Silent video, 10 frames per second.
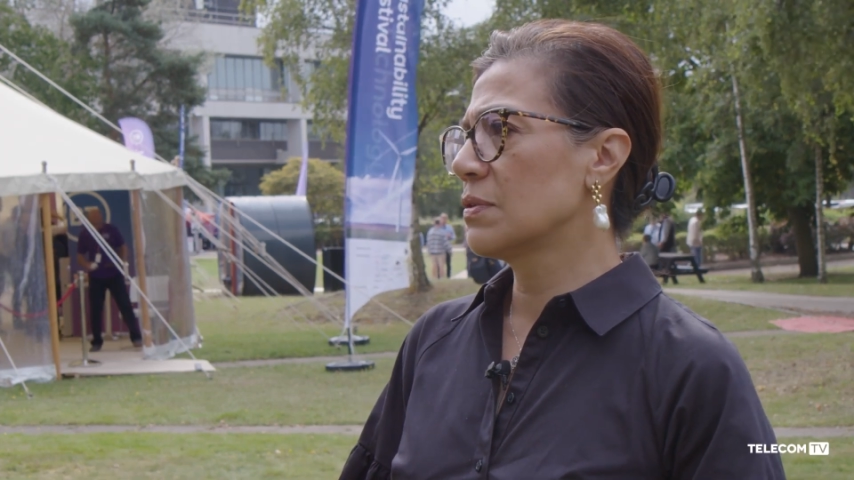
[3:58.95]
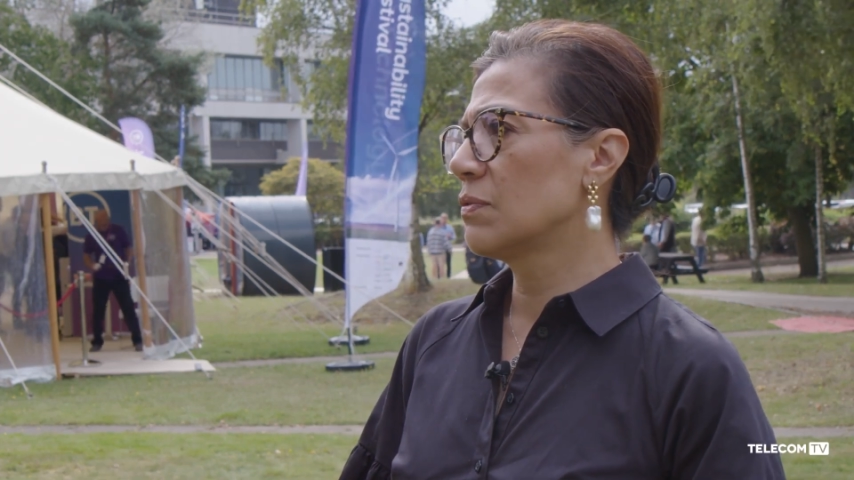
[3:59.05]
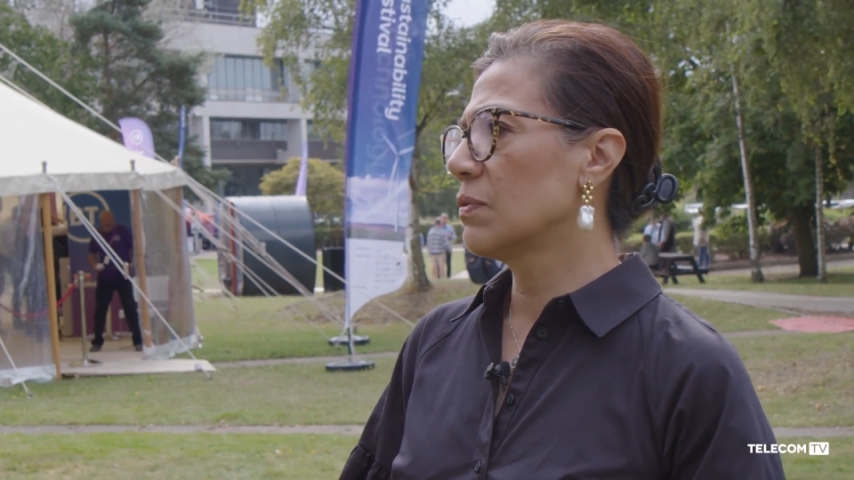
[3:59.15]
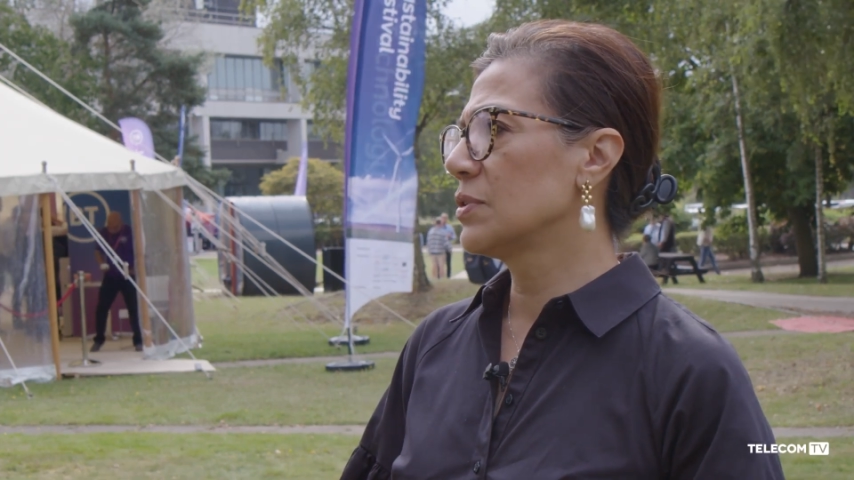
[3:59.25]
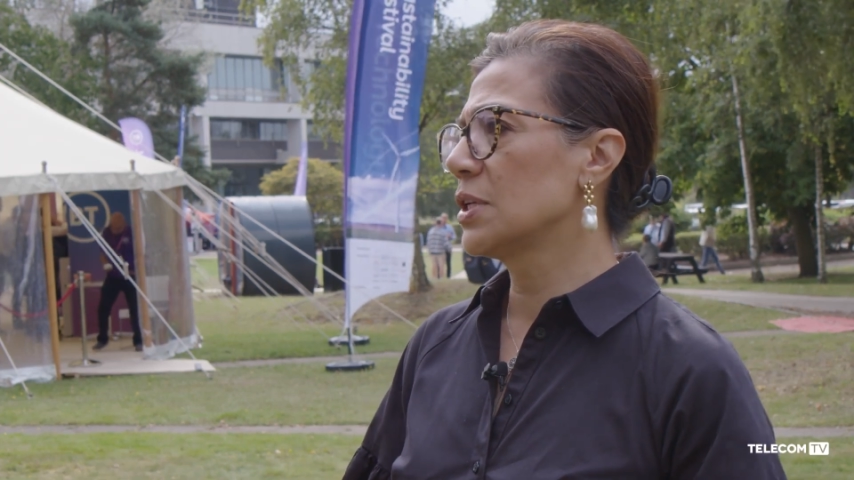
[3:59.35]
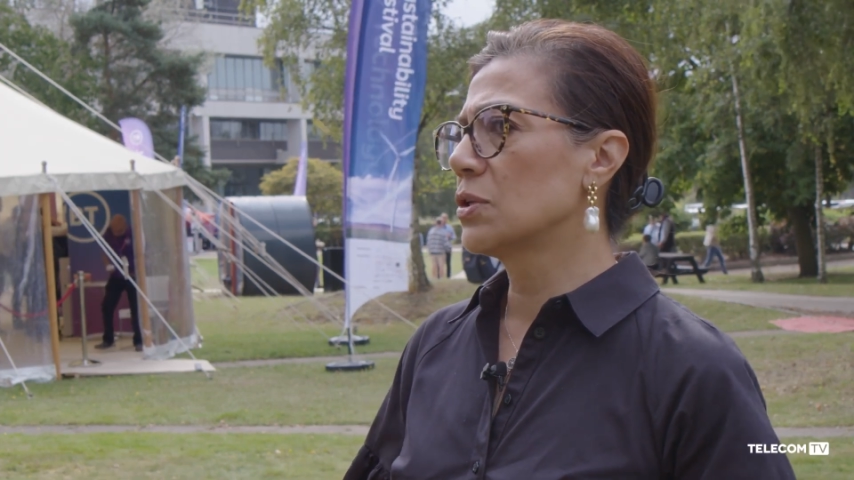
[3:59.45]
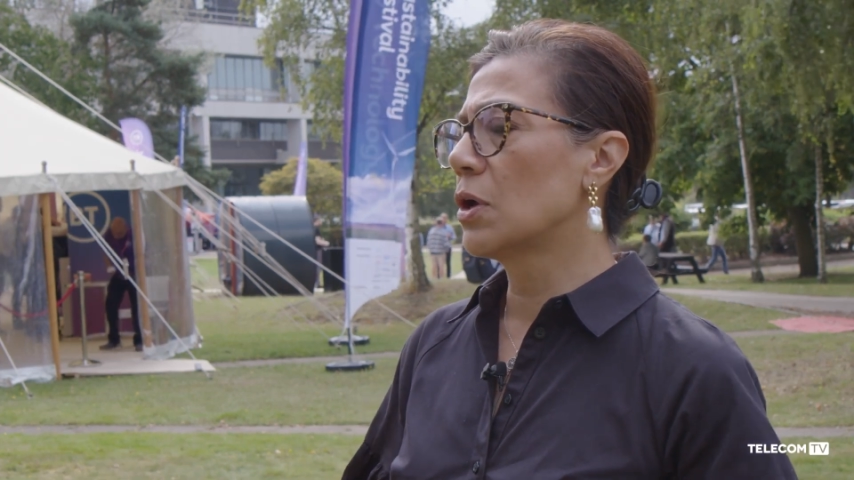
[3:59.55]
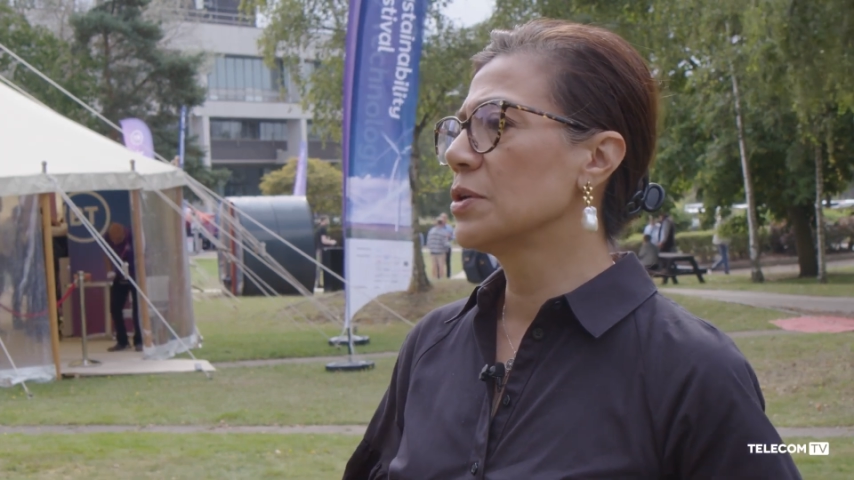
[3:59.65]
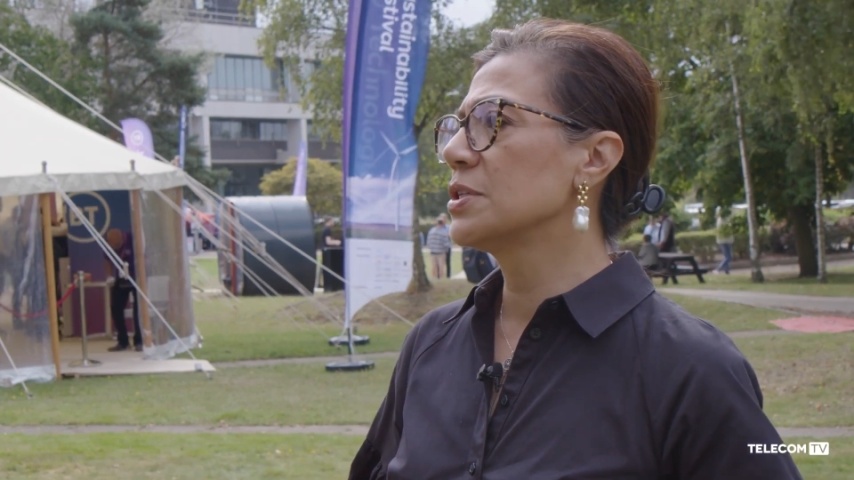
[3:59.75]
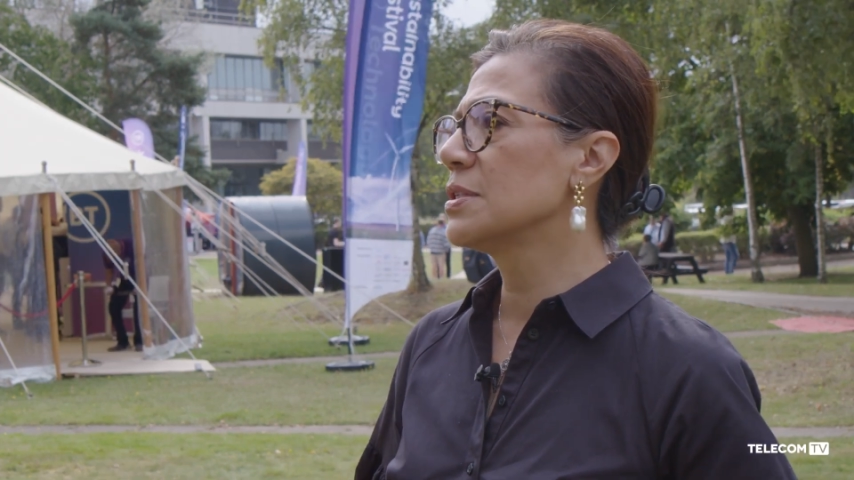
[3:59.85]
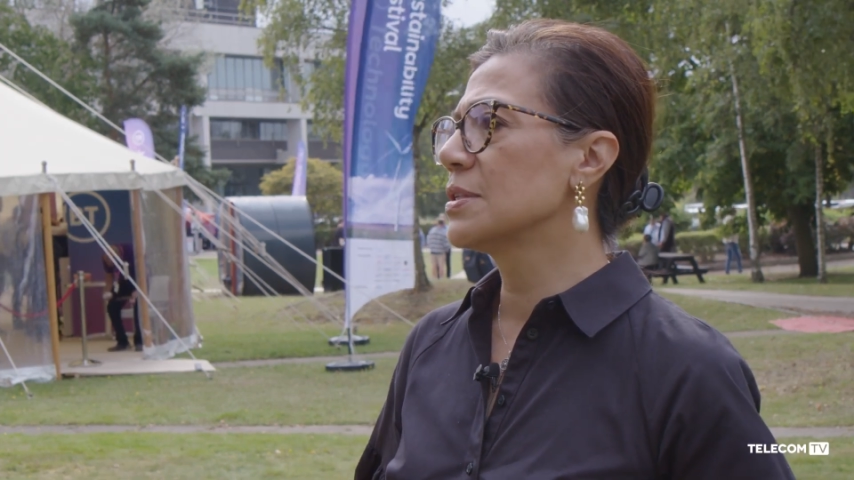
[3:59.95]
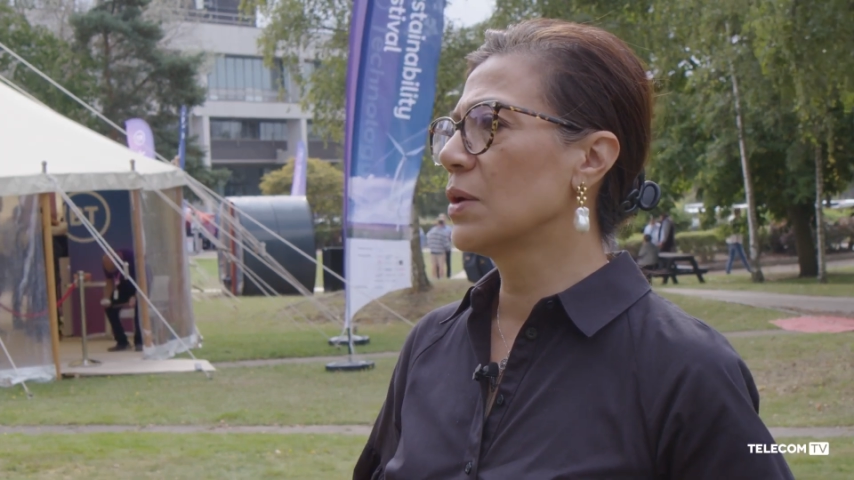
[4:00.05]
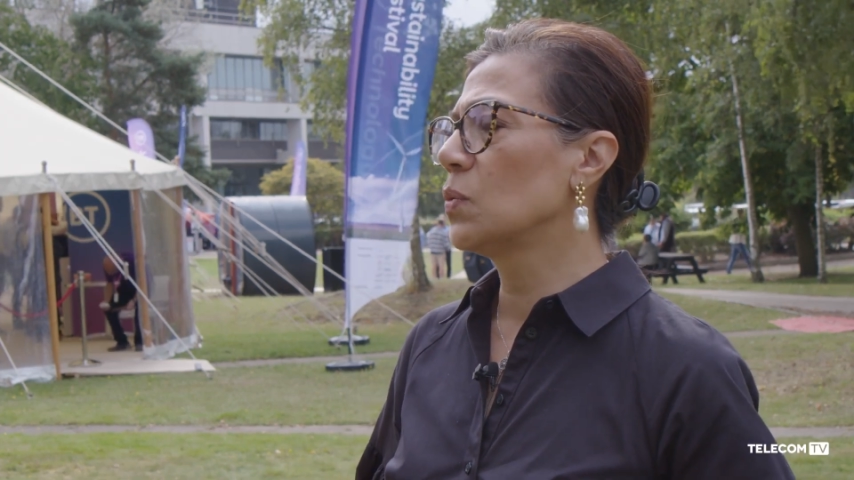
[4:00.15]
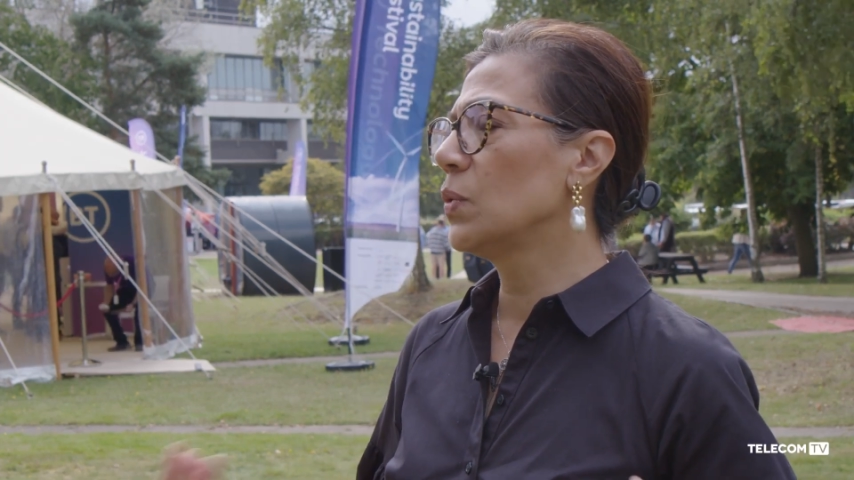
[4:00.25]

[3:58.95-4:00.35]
of, of, technologies that